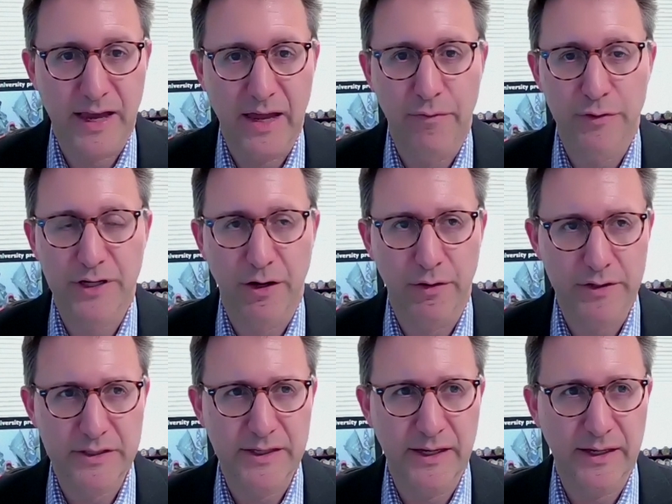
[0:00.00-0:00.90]

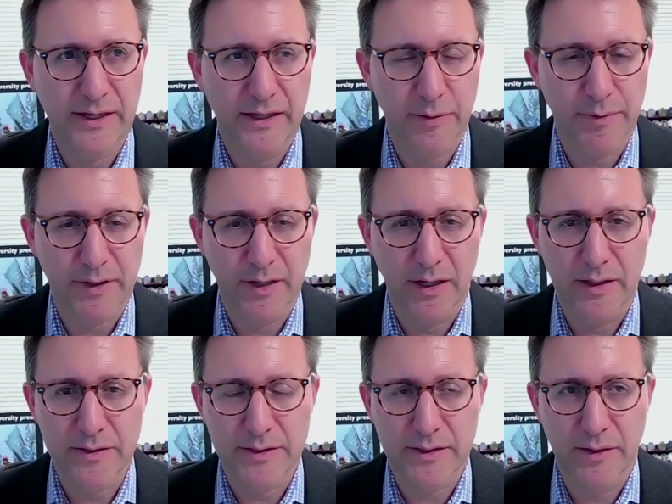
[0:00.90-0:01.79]
adversaries thinking that
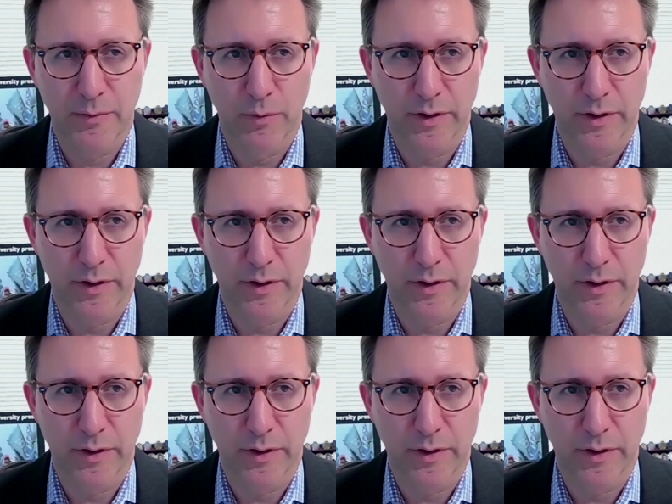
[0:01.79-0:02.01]
because